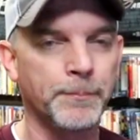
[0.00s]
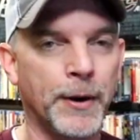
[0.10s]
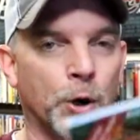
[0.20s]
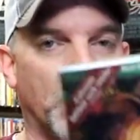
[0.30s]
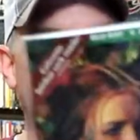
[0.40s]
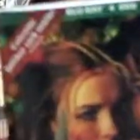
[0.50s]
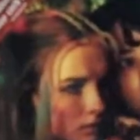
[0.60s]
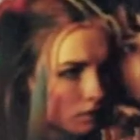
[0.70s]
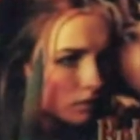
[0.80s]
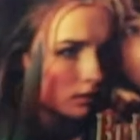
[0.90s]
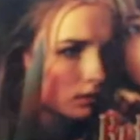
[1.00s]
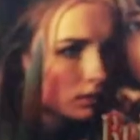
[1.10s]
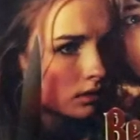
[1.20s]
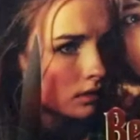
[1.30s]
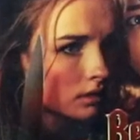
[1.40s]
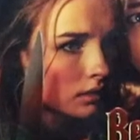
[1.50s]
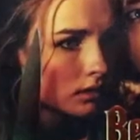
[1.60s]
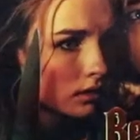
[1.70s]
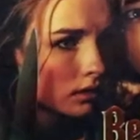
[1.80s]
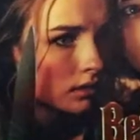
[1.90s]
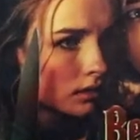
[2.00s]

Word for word: Better Watch Out was a really fun movie.